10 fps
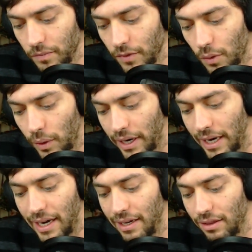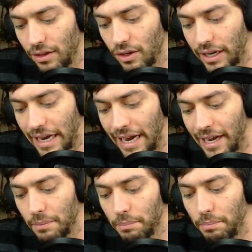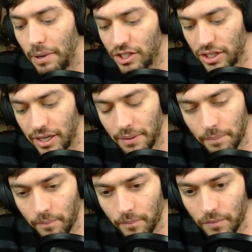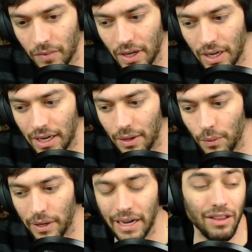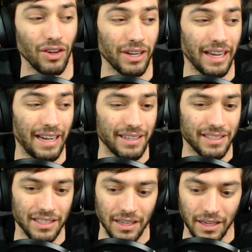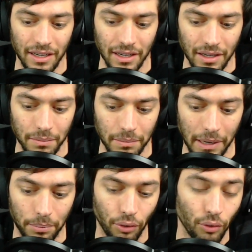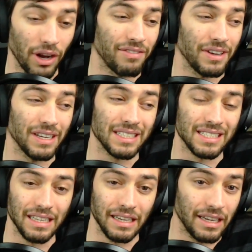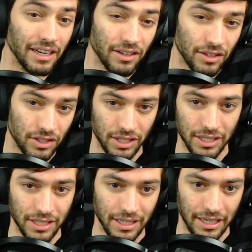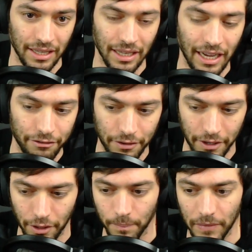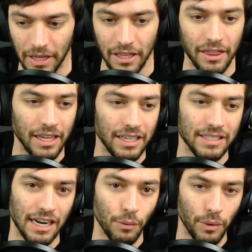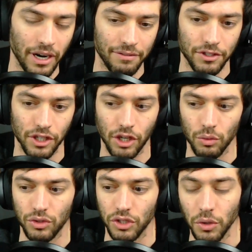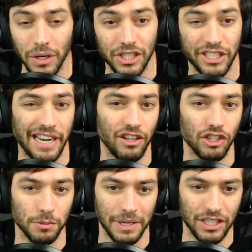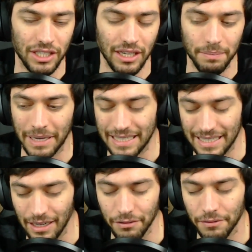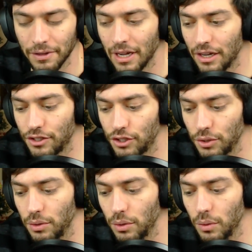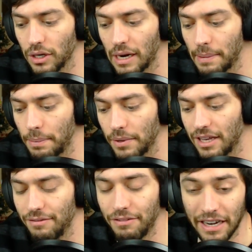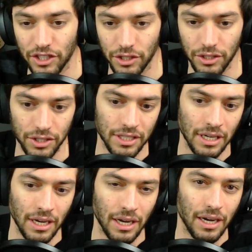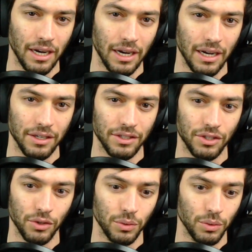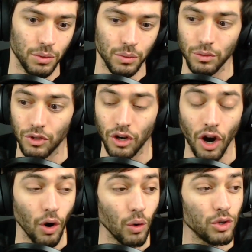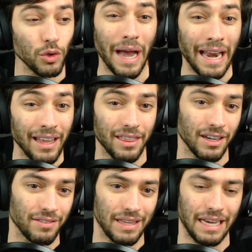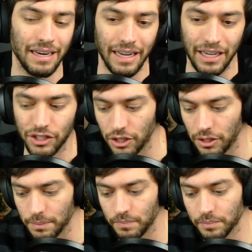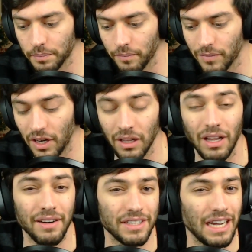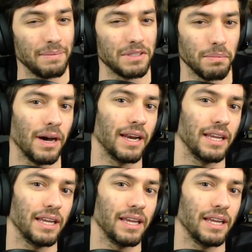when I look at budgeting, when I look at my previous years in life here and the things that I went off to go do to challenge myself, to come up with adventures, to go do anything of that nature, a lot of times money